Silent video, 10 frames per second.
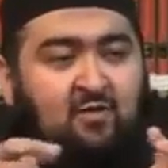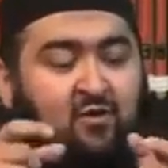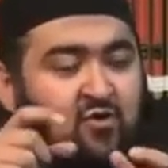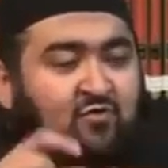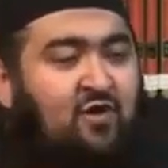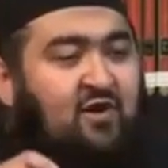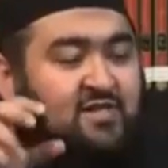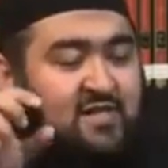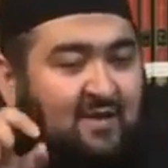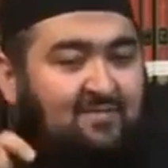Because over here,
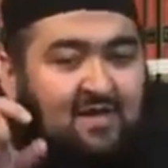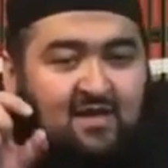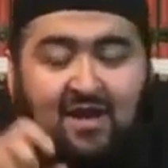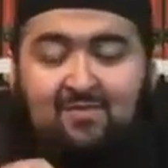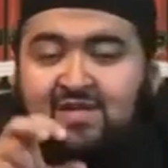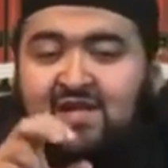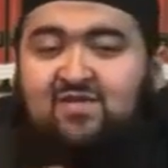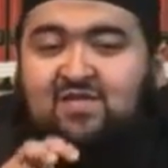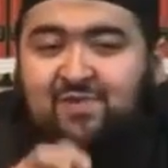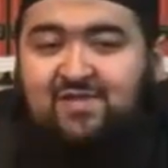Islam didn't come to
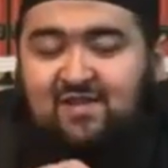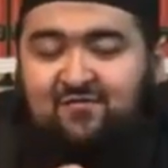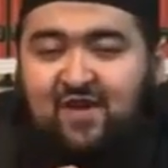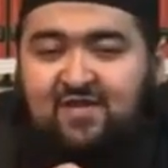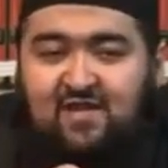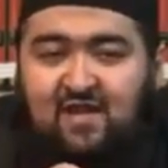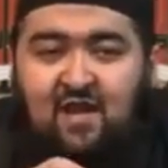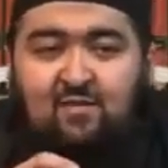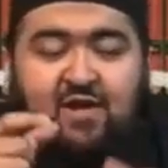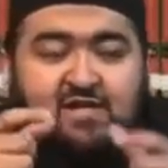give specifics,
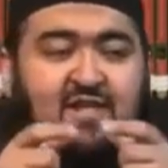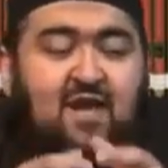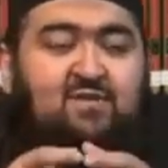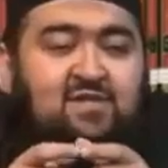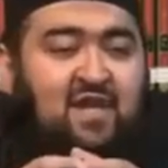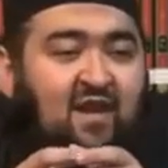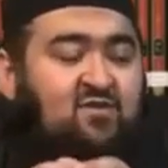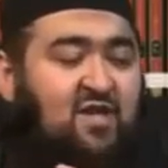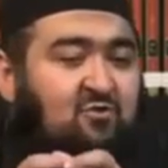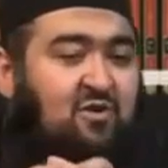but Islam just
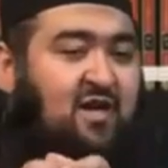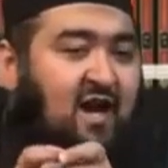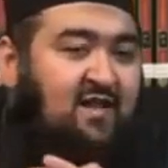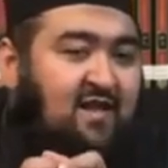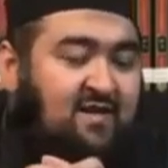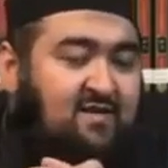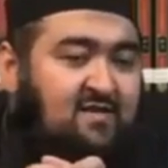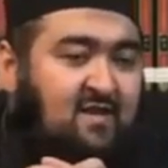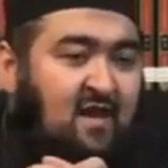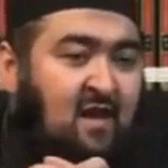gave general
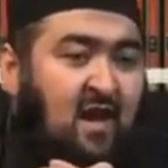guidelines.